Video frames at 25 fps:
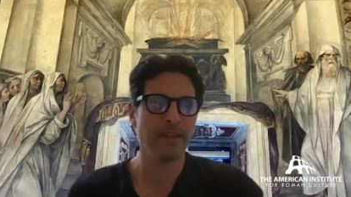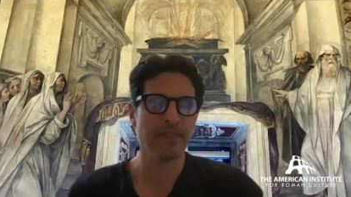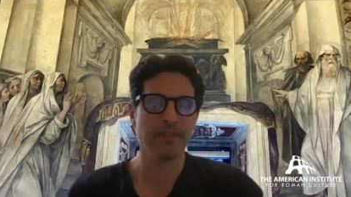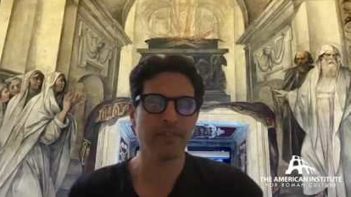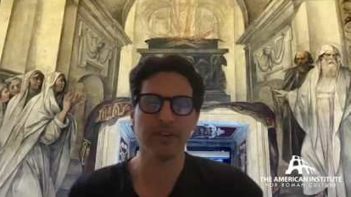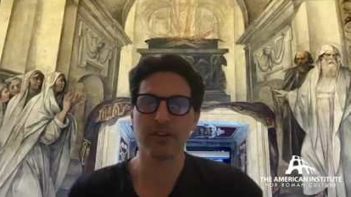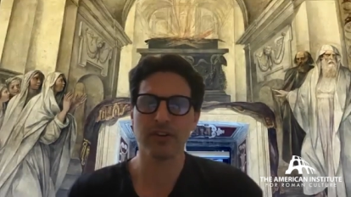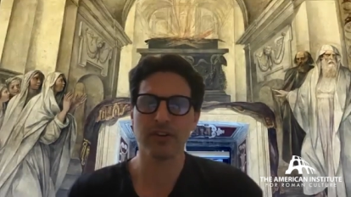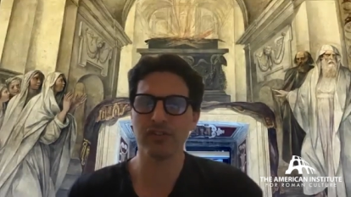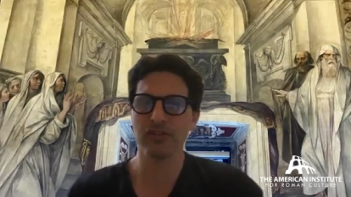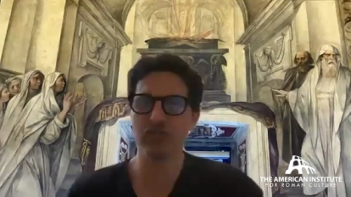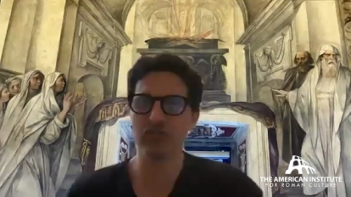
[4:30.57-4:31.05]

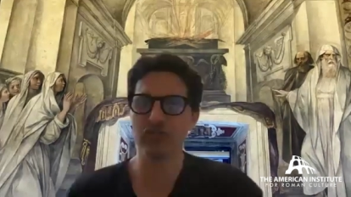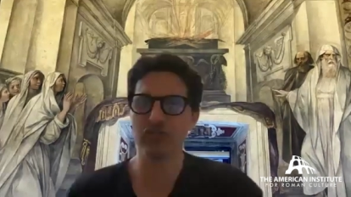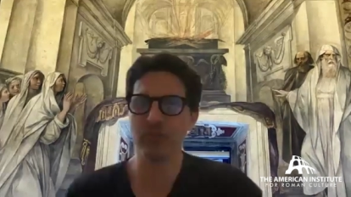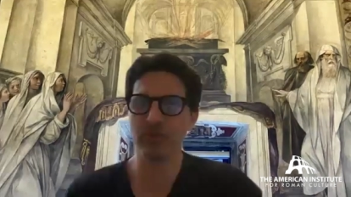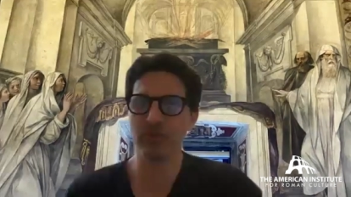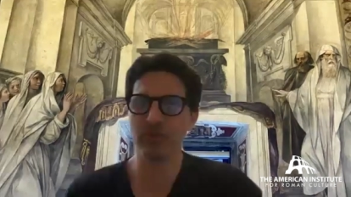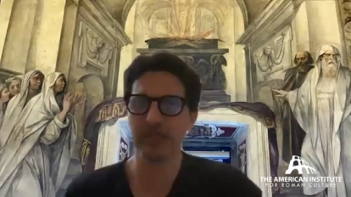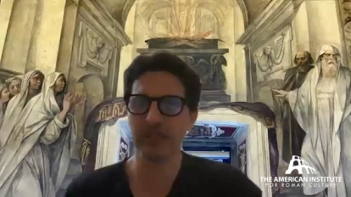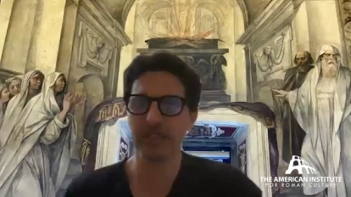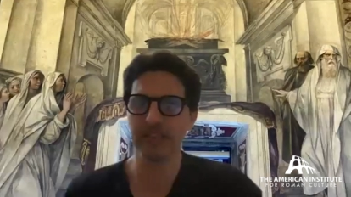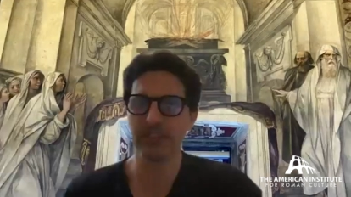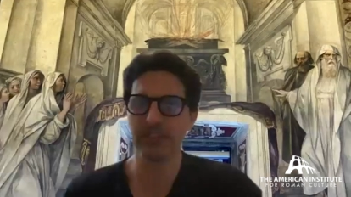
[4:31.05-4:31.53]
They're
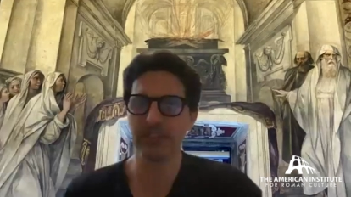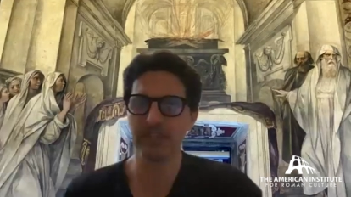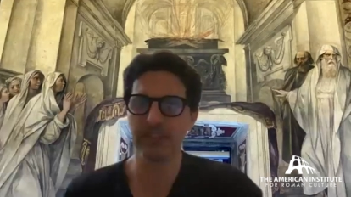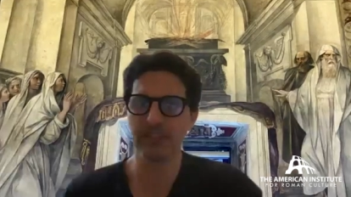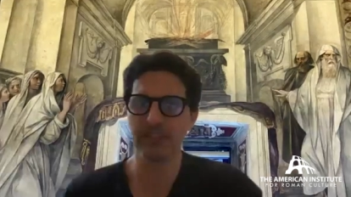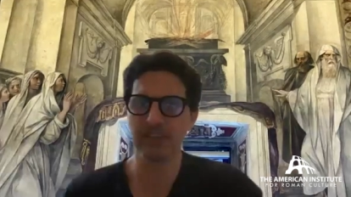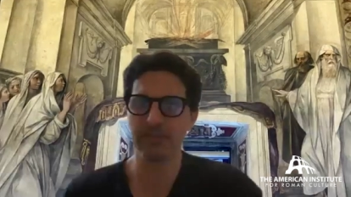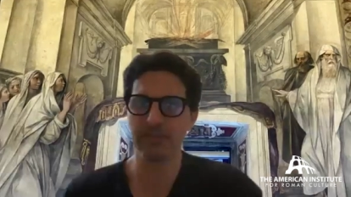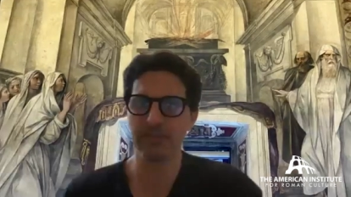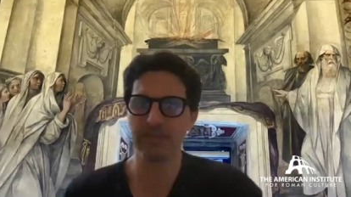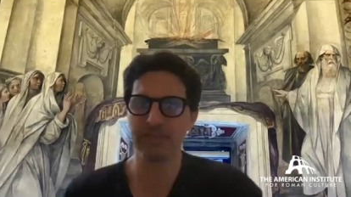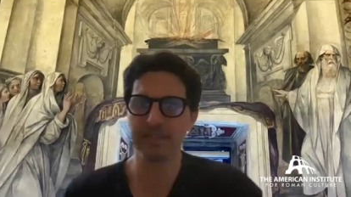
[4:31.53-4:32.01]
consulting
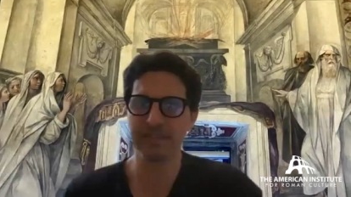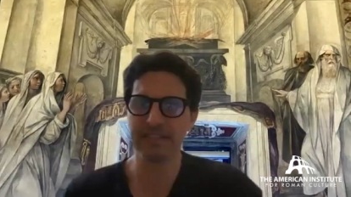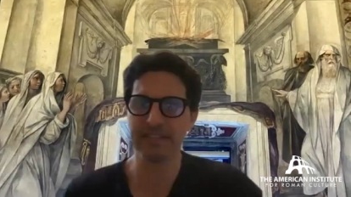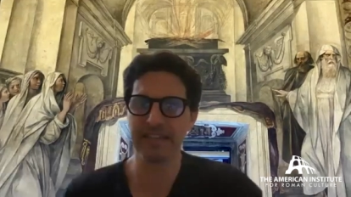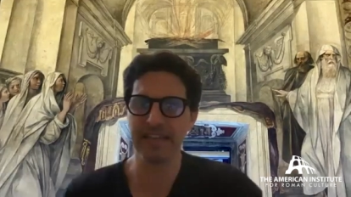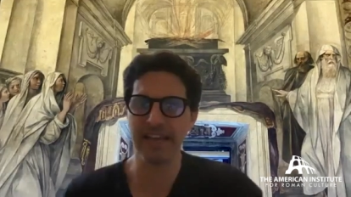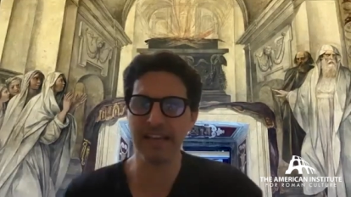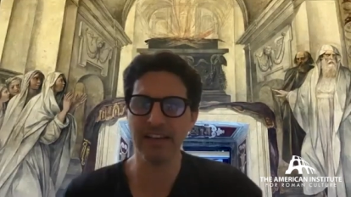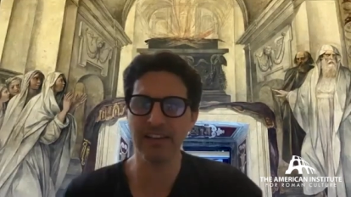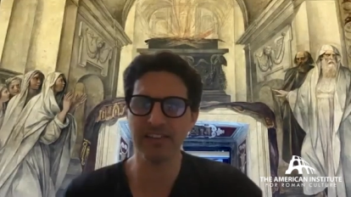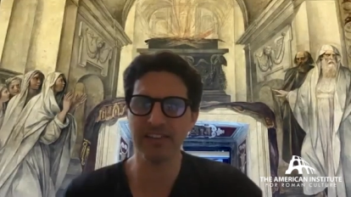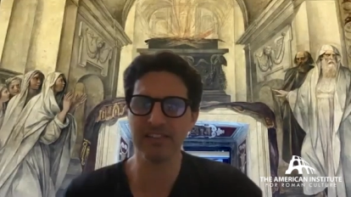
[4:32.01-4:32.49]
sacred
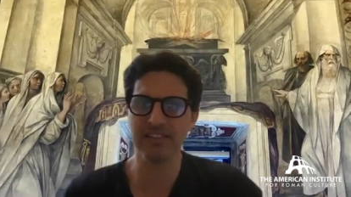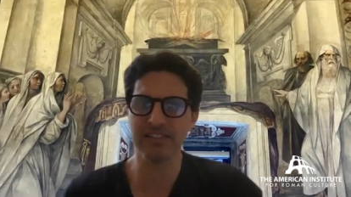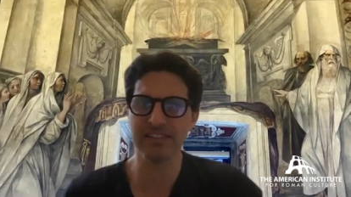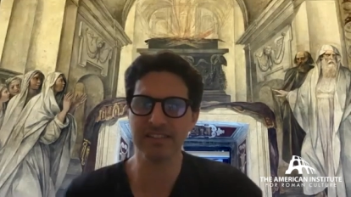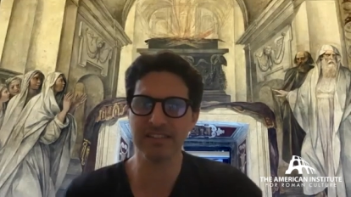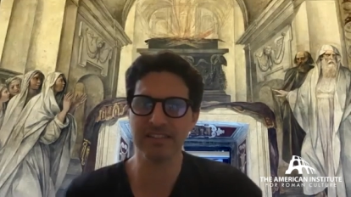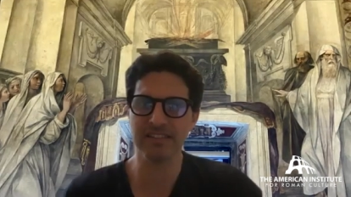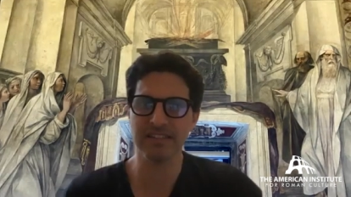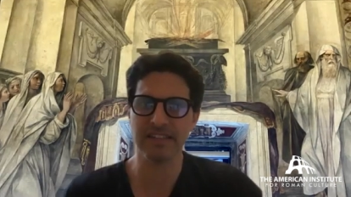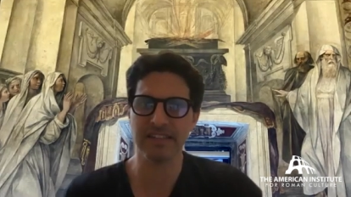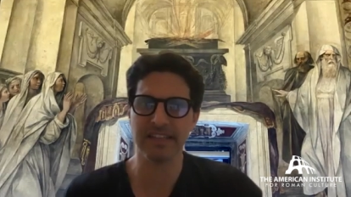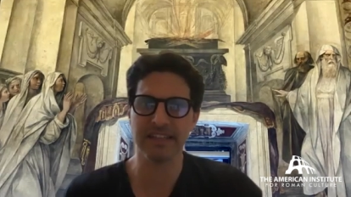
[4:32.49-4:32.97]

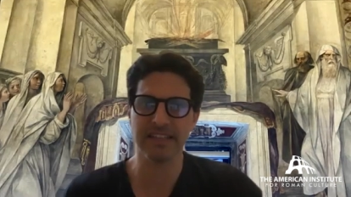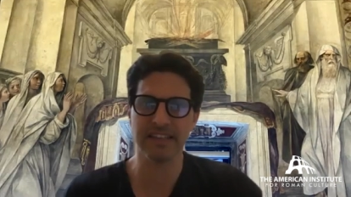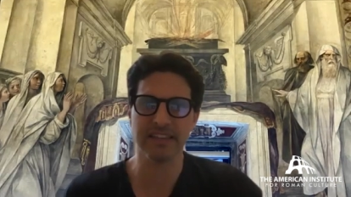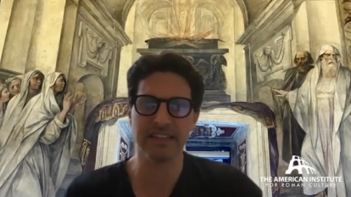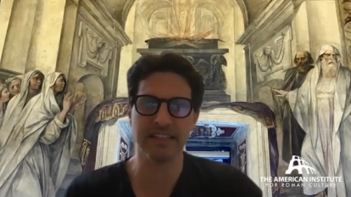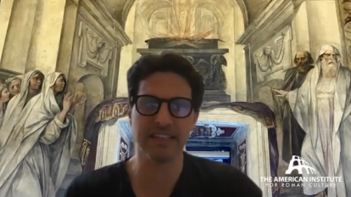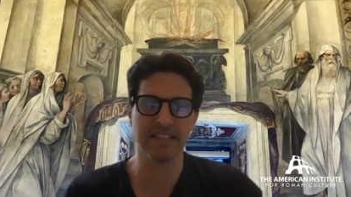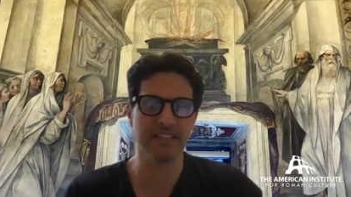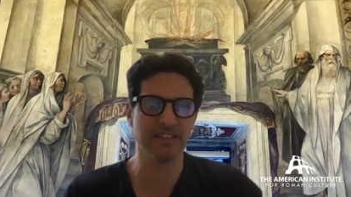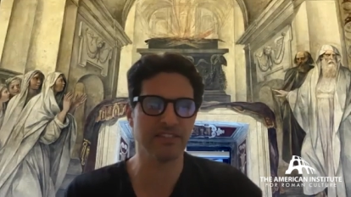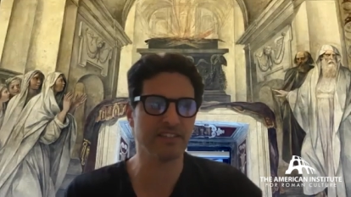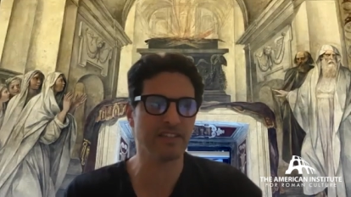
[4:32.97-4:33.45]
texts like
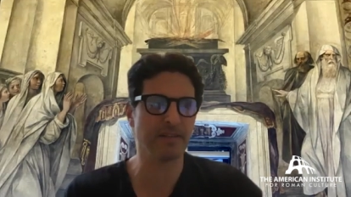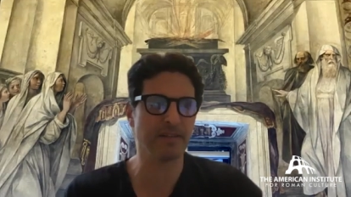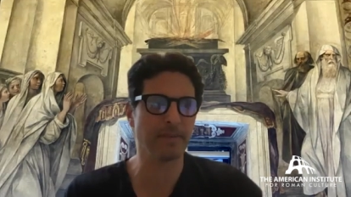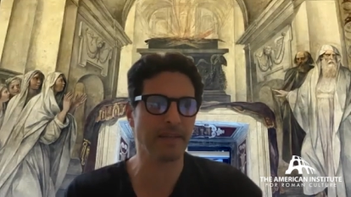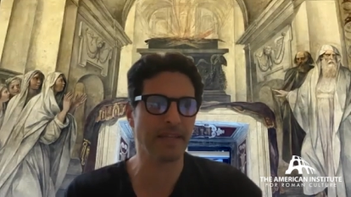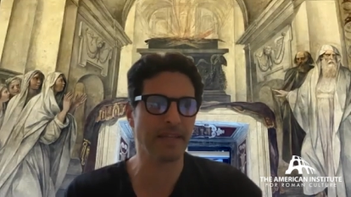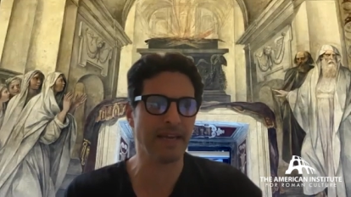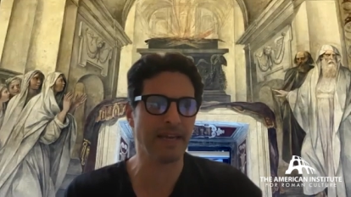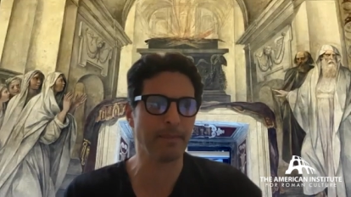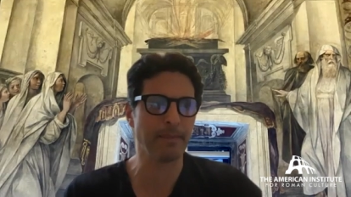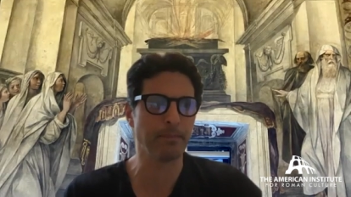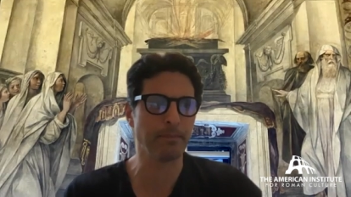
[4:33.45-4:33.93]
the
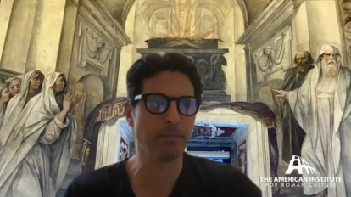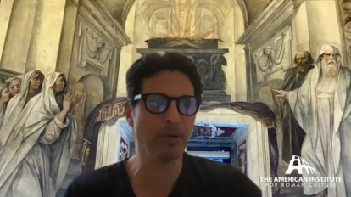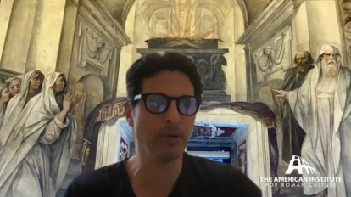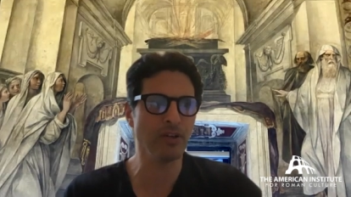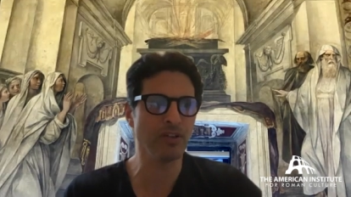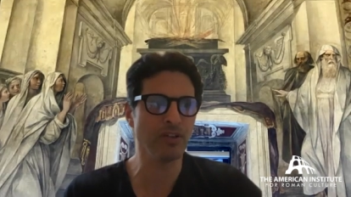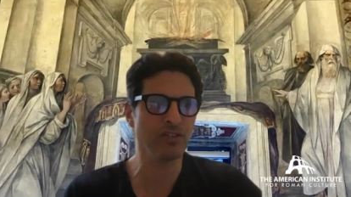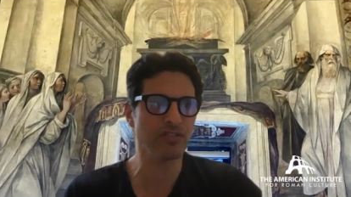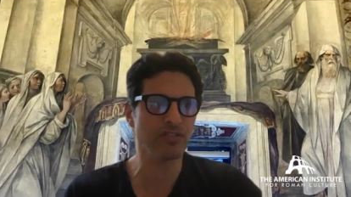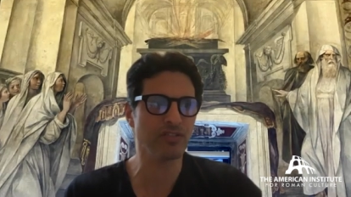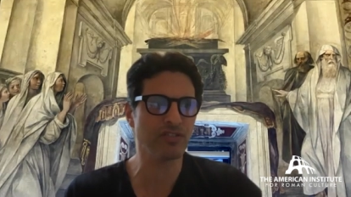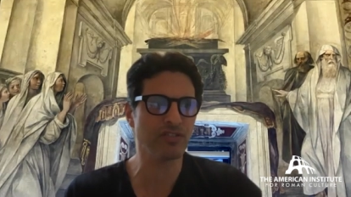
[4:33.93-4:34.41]
Sibylline books.